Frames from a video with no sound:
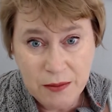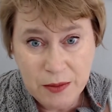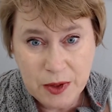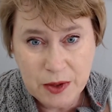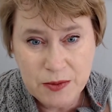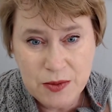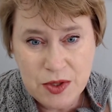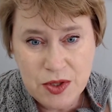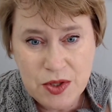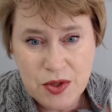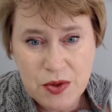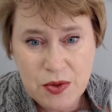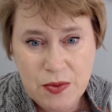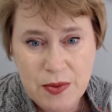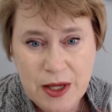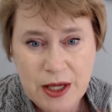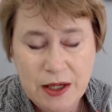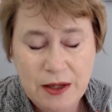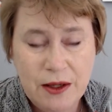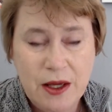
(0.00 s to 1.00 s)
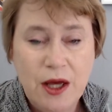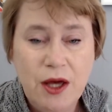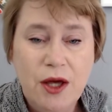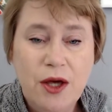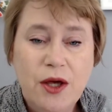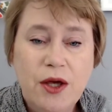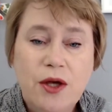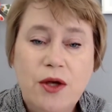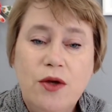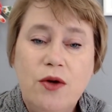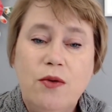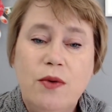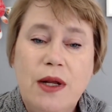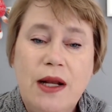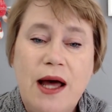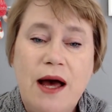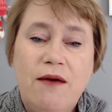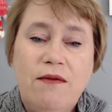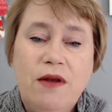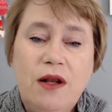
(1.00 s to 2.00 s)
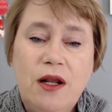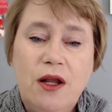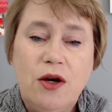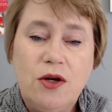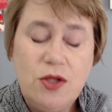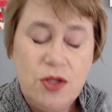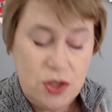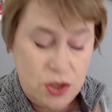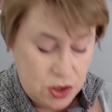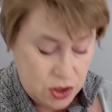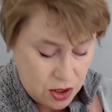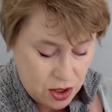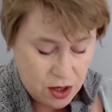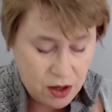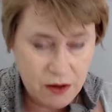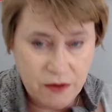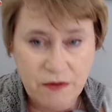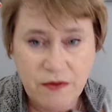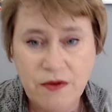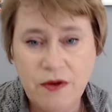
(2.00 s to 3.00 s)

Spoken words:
consuming. You will have lots of